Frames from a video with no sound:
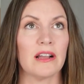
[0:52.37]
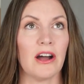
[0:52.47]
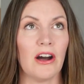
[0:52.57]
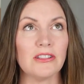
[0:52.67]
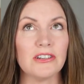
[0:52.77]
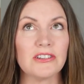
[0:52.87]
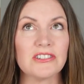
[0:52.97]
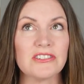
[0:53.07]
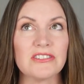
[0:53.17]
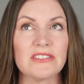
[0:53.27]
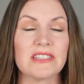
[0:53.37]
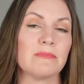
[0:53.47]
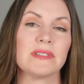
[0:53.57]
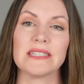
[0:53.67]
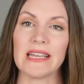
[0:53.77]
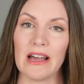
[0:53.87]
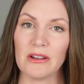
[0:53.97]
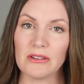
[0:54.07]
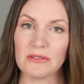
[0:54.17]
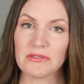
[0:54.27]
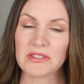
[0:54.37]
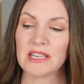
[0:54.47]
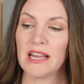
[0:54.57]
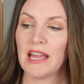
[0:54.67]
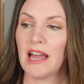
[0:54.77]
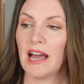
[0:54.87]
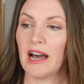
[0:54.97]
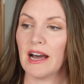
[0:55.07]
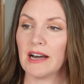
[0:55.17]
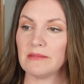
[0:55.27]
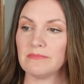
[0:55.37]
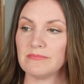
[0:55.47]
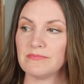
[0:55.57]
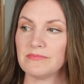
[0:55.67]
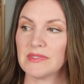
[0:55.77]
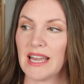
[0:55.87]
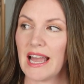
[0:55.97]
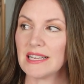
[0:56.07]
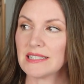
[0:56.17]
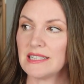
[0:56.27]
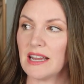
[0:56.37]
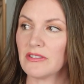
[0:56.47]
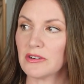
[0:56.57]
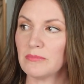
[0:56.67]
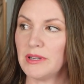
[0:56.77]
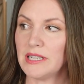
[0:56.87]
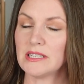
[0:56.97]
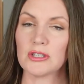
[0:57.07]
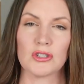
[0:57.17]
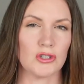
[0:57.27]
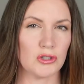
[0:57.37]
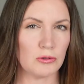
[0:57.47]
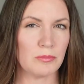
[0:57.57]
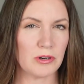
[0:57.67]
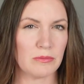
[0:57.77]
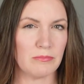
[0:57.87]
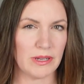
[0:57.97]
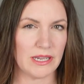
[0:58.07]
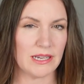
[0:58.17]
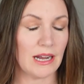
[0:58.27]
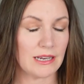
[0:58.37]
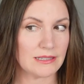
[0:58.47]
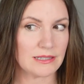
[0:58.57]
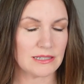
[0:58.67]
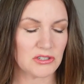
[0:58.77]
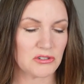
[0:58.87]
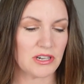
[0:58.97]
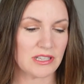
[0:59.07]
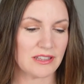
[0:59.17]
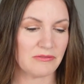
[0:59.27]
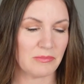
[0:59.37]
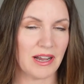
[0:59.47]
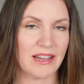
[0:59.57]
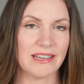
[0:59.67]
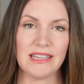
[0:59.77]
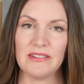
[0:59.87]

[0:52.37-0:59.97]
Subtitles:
Colors themselves has never been a super big, honestly, strength of mine.